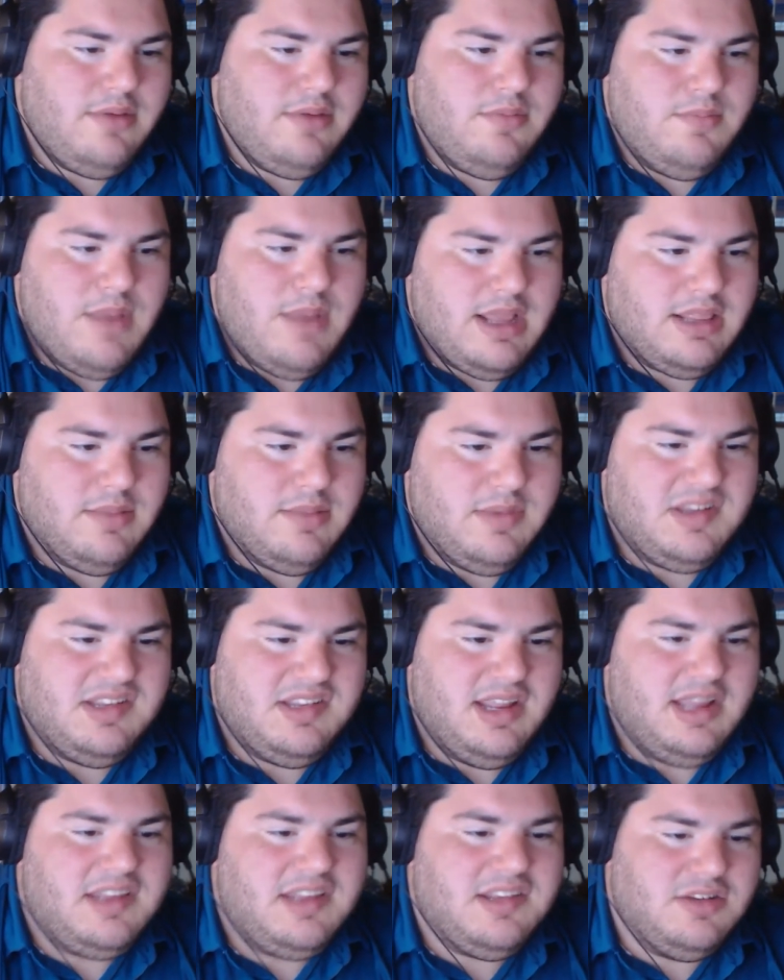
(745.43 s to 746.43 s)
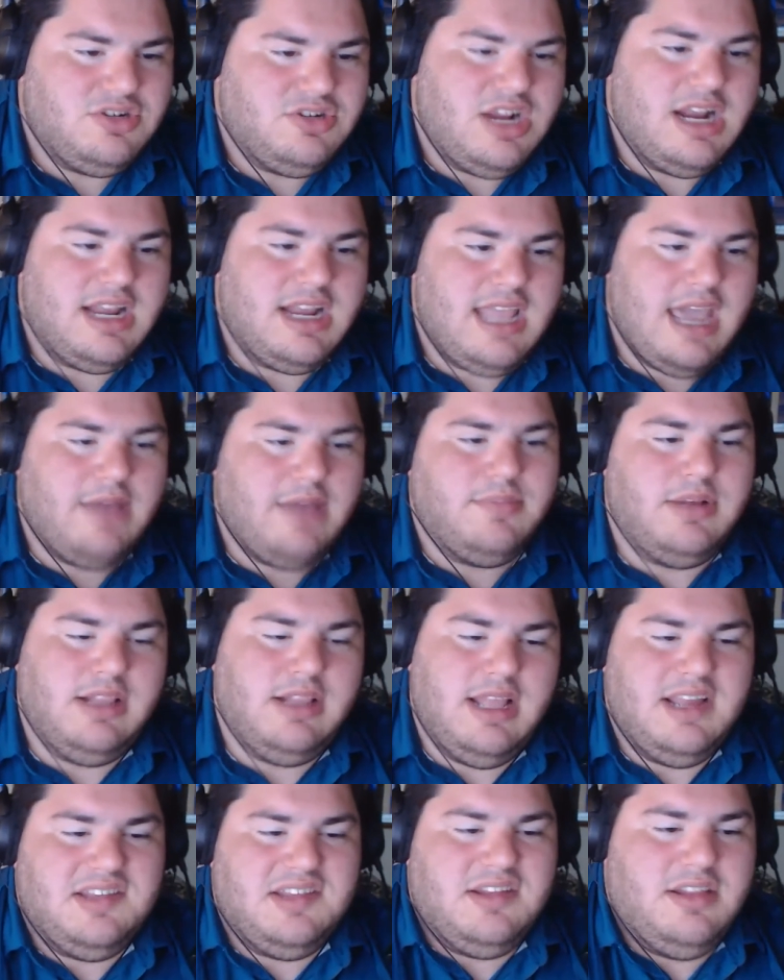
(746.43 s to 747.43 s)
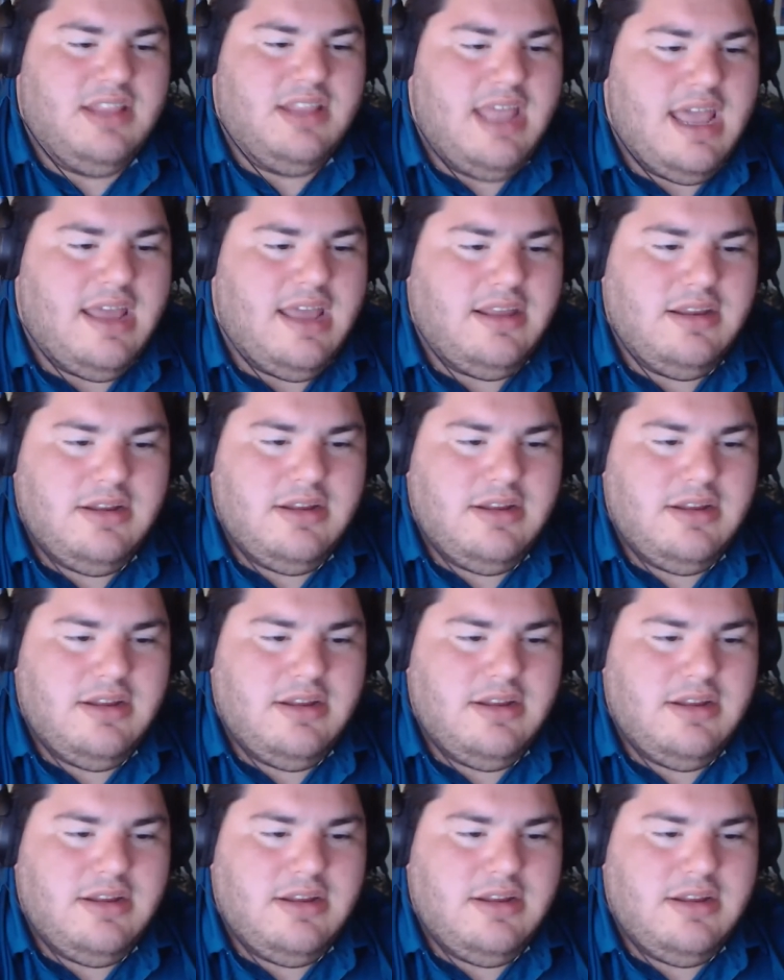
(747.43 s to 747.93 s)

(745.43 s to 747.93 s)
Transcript: make the mistakes and try to capitalize on that?